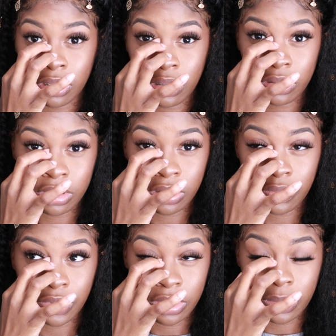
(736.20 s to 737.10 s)
Oh, so
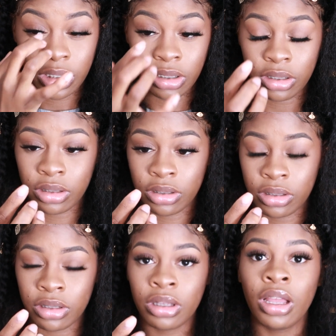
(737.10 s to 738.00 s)
don't mind.
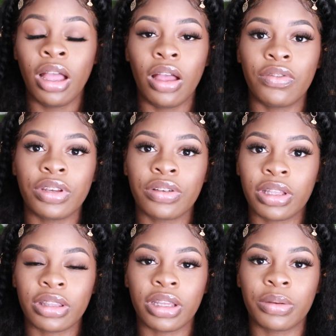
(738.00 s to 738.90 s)
A video
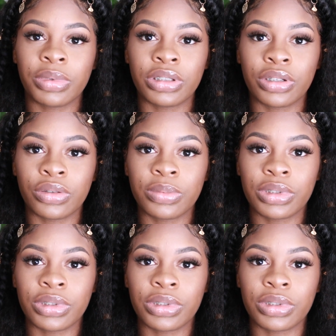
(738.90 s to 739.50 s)
like that would be dope.